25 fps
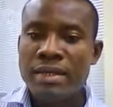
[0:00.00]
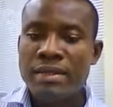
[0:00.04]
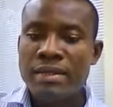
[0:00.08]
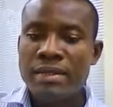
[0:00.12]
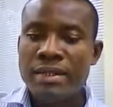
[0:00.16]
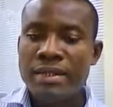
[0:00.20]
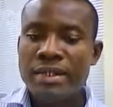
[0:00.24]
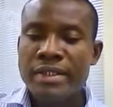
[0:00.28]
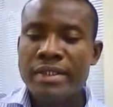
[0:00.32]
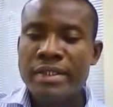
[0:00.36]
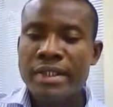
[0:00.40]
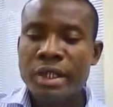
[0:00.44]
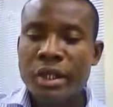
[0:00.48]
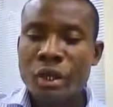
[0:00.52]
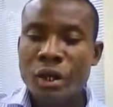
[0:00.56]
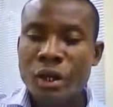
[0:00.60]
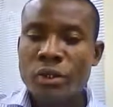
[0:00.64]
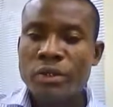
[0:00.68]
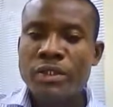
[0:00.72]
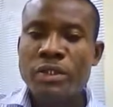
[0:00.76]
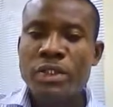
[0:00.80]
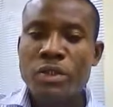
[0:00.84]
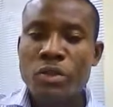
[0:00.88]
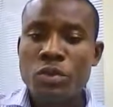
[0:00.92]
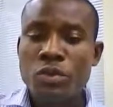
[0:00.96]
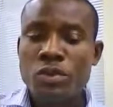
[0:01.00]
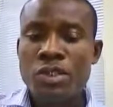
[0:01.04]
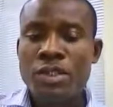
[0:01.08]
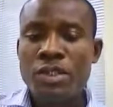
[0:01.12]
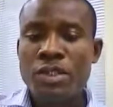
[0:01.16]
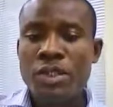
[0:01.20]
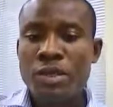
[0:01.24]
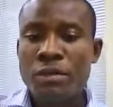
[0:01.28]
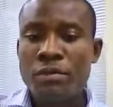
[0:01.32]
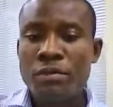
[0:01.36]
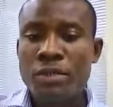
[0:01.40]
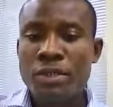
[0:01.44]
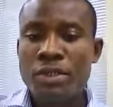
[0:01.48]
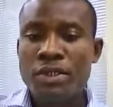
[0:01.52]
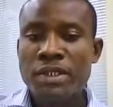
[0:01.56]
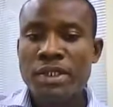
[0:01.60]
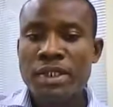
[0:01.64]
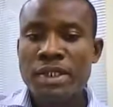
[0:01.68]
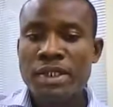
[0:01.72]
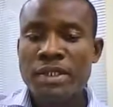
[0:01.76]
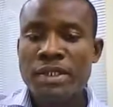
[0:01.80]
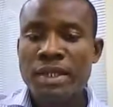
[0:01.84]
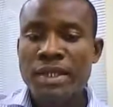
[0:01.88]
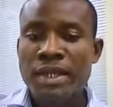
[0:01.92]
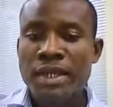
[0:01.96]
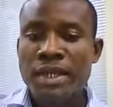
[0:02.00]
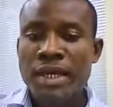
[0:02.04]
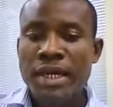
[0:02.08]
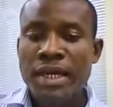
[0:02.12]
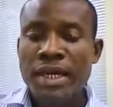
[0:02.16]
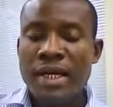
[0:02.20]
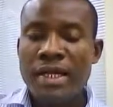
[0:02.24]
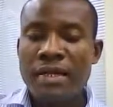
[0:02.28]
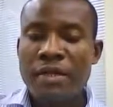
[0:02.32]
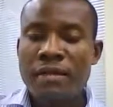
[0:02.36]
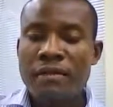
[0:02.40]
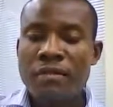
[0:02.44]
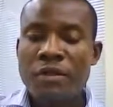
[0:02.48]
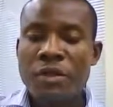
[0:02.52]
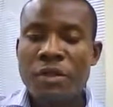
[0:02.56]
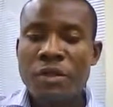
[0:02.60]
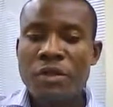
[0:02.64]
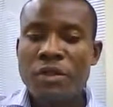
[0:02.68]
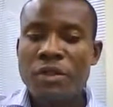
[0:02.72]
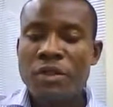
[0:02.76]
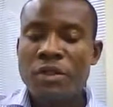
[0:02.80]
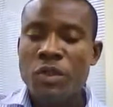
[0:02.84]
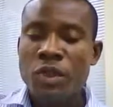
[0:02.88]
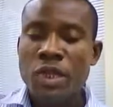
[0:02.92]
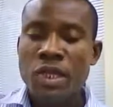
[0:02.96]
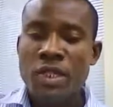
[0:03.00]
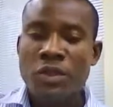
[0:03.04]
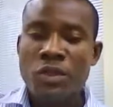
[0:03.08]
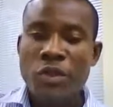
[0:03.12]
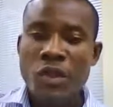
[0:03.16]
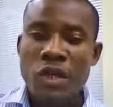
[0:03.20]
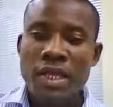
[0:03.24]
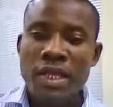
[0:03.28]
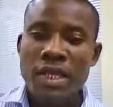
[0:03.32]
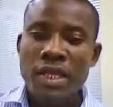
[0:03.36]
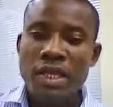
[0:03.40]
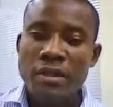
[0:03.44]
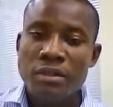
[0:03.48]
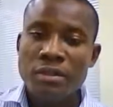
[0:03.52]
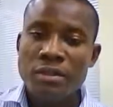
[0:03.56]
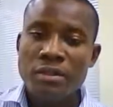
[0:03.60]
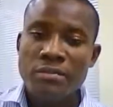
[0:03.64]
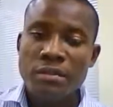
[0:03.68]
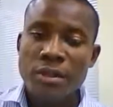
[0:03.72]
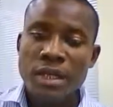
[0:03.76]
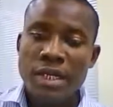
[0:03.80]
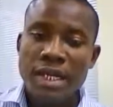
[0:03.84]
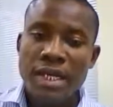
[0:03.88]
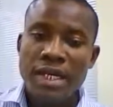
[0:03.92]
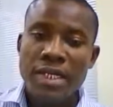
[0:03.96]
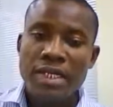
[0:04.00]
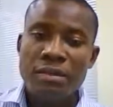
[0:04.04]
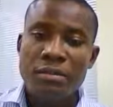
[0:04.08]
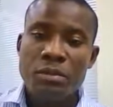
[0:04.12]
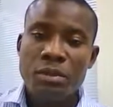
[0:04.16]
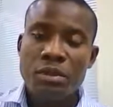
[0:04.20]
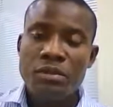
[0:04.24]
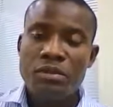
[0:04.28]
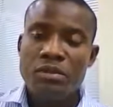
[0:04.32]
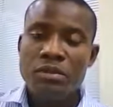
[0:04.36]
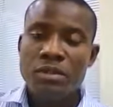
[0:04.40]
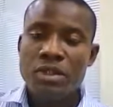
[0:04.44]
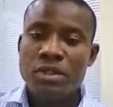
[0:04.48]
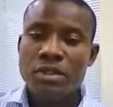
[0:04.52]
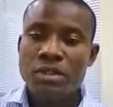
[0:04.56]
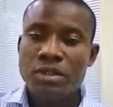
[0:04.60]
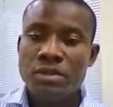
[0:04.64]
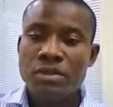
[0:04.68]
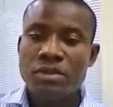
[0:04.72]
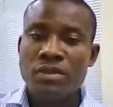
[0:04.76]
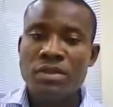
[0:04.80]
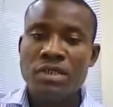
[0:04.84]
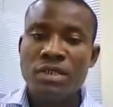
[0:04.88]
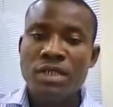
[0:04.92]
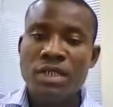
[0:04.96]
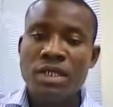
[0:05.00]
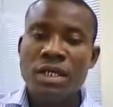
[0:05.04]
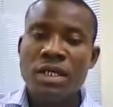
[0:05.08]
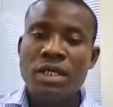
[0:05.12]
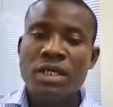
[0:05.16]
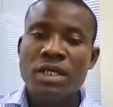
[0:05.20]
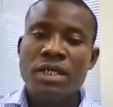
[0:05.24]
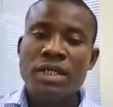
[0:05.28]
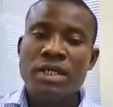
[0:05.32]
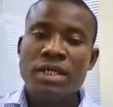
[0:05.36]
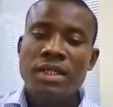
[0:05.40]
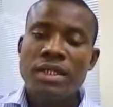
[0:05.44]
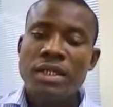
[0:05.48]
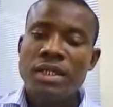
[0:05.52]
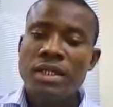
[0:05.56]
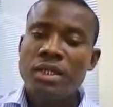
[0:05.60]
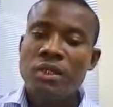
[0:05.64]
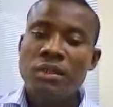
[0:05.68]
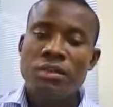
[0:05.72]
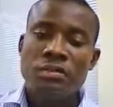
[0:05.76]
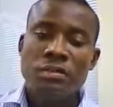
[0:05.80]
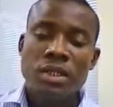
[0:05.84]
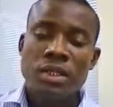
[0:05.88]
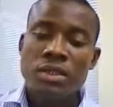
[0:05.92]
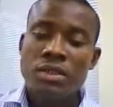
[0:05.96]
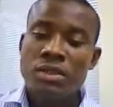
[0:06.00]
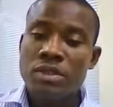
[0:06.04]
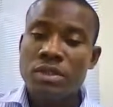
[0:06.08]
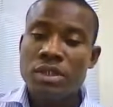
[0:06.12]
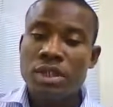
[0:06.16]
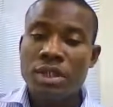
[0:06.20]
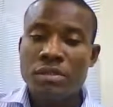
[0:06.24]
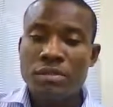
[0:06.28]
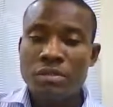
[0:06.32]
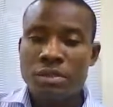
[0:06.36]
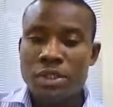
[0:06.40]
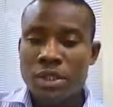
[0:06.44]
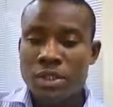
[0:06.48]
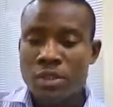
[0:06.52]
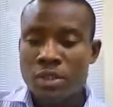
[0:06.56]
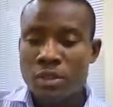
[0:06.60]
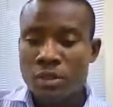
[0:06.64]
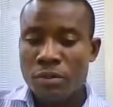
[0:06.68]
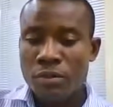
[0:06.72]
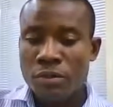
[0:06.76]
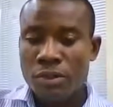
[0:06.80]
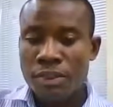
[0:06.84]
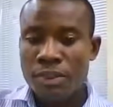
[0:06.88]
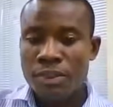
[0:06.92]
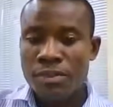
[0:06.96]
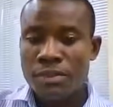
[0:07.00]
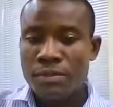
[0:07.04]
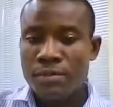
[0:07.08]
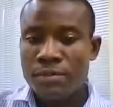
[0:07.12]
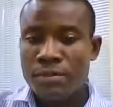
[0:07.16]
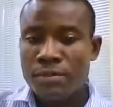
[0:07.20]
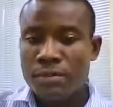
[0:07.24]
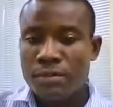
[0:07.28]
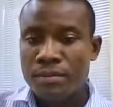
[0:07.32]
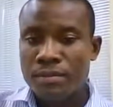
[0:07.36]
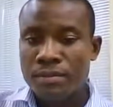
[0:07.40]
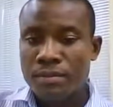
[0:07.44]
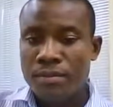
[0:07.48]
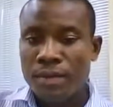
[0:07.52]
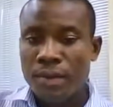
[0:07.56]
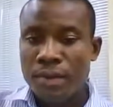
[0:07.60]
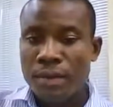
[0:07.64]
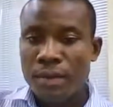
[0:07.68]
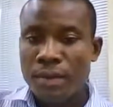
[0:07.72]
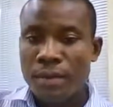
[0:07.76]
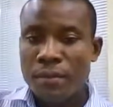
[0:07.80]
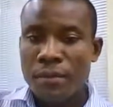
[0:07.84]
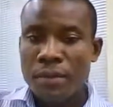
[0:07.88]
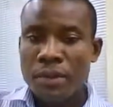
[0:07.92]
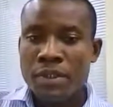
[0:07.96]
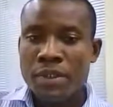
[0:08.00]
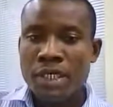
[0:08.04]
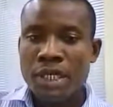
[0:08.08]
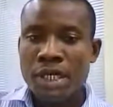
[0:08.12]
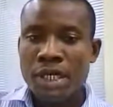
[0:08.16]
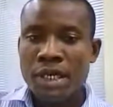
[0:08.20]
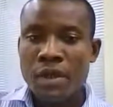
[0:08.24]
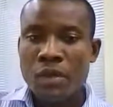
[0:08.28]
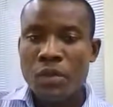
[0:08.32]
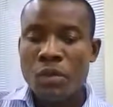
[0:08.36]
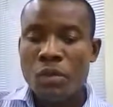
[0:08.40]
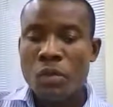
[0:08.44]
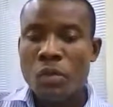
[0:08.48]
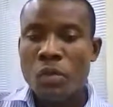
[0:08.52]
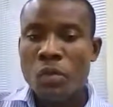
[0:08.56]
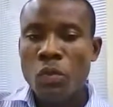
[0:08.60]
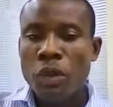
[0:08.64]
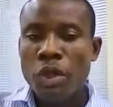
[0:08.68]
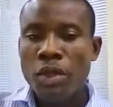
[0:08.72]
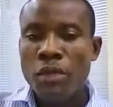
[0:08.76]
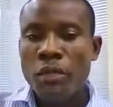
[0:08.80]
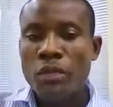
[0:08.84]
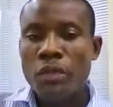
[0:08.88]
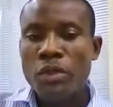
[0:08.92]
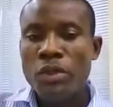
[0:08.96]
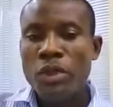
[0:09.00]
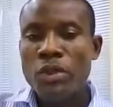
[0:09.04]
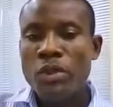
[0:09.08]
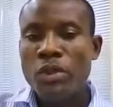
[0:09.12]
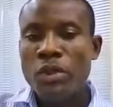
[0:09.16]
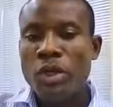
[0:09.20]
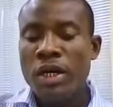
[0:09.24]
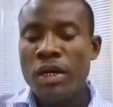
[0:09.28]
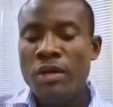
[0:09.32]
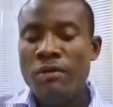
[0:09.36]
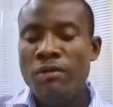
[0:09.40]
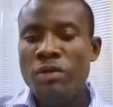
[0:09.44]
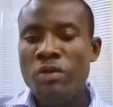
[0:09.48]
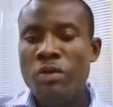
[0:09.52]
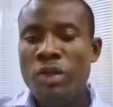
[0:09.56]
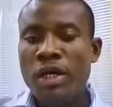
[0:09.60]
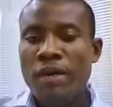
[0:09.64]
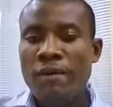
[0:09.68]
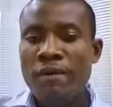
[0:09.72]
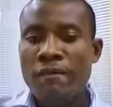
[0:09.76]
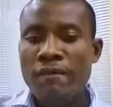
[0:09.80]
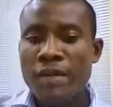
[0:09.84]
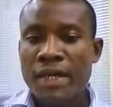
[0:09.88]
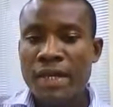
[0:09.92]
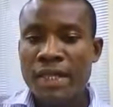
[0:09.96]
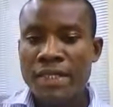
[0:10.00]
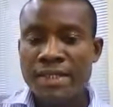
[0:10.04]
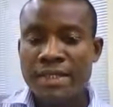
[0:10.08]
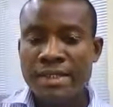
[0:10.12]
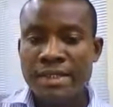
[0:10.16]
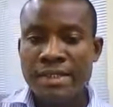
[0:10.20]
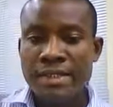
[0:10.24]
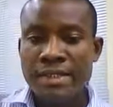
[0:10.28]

the cost is within your budget, and of course you are not allowed to make any modifications, then you may just have to adopt it. But now, when will you have to invent?